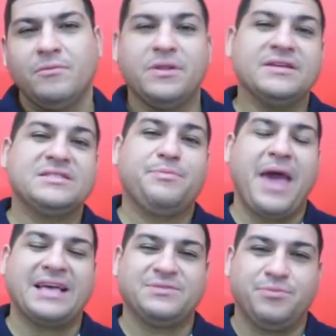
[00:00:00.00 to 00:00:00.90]
plus
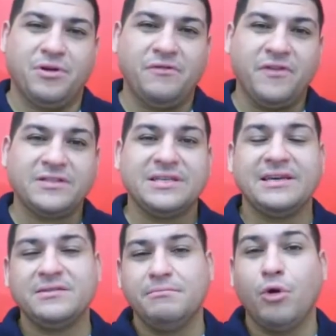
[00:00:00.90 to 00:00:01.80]
past perfect
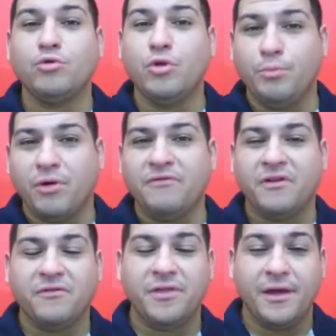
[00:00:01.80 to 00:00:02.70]
and modal
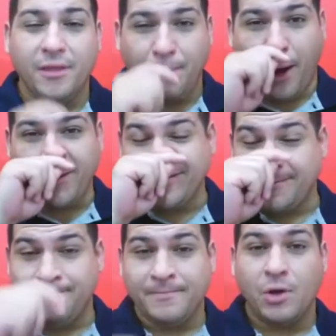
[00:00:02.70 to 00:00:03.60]
perfect for the other part.
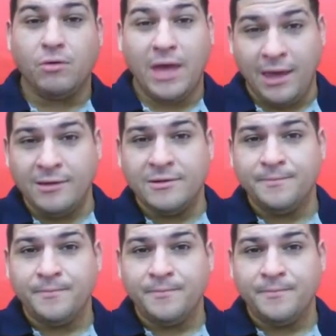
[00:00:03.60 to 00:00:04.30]
Okay?